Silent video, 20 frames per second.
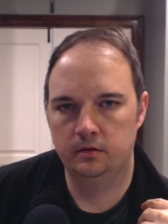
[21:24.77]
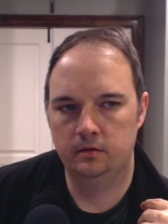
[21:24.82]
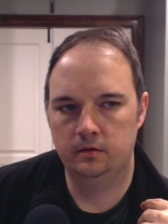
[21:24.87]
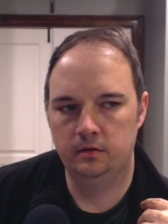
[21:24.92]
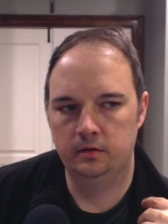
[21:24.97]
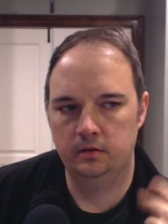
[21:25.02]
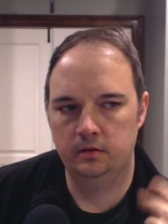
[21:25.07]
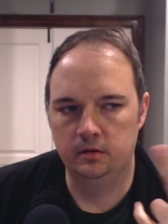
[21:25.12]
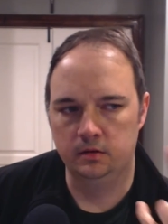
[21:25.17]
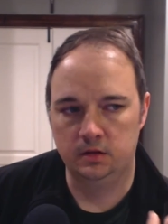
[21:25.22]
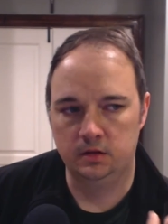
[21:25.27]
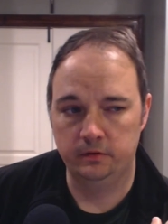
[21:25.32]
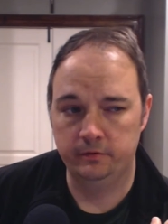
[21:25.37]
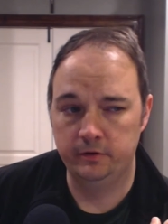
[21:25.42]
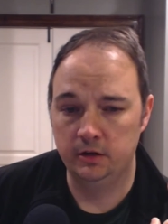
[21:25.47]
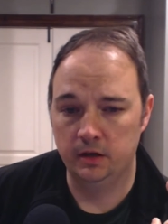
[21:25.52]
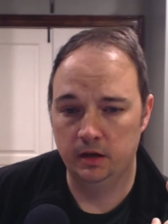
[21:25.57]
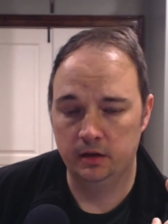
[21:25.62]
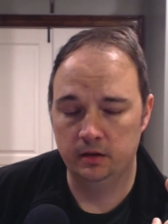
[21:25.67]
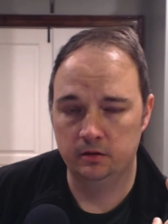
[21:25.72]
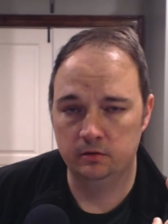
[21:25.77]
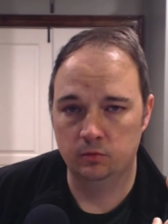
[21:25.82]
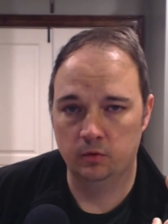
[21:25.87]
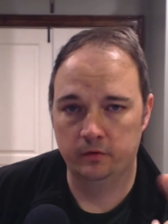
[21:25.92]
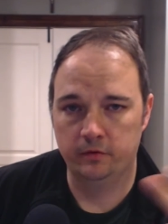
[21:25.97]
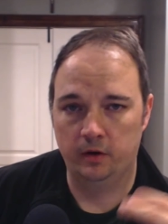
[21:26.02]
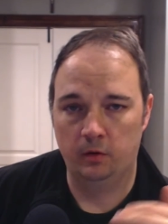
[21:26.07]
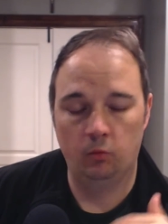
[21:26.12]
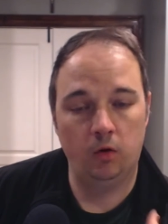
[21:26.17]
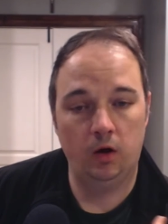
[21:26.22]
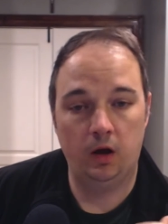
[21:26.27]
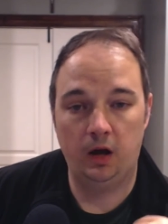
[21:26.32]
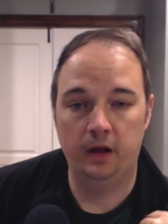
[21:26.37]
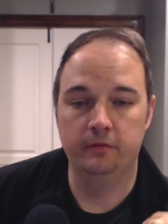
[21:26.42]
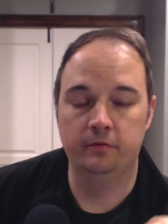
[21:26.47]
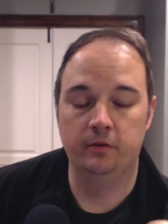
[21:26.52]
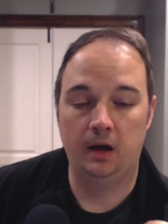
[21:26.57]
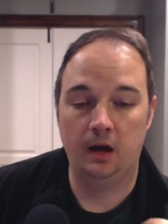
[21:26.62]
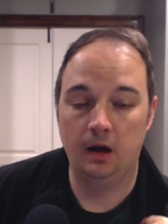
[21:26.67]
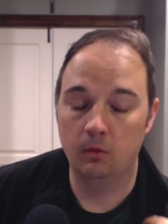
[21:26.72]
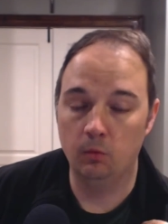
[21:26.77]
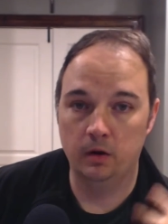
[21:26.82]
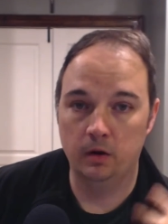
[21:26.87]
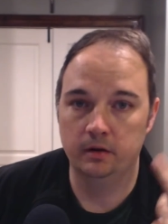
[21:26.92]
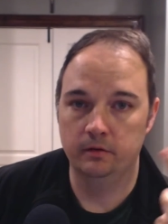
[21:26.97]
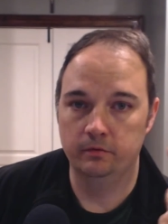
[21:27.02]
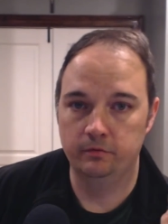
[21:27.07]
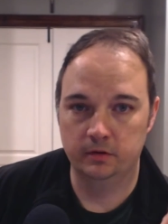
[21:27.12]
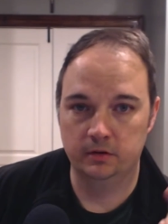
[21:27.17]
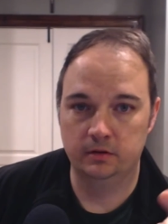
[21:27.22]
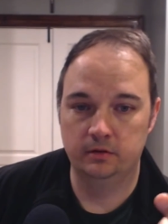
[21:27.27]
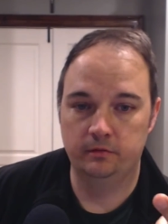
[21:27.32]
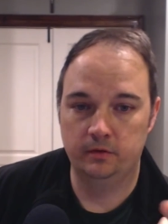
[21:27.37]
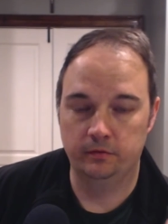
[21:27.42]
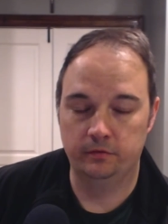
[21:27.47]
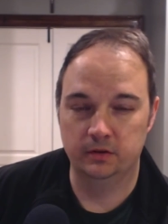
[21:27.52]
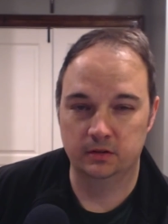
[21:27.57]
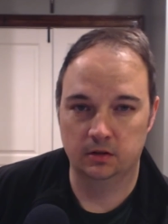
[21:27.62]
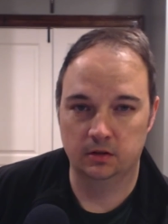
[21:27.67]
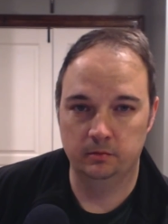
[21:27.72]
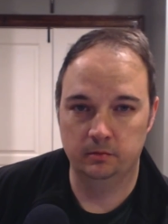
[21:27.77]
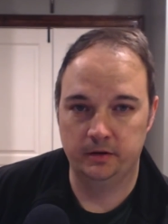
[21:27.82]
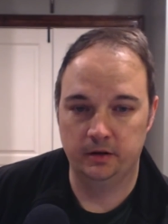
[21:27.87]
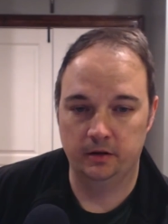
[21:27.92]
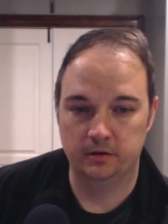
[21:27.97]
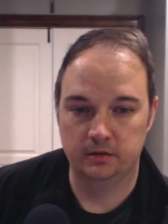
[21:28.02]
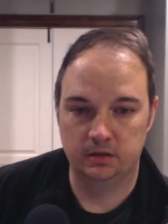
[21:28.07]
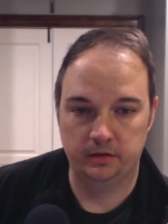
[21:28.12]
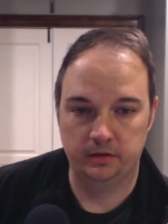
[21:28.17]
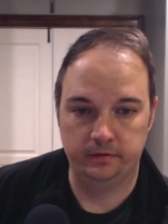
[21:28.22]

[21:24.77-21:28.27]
the TV days where if I wanted to physically be on TV,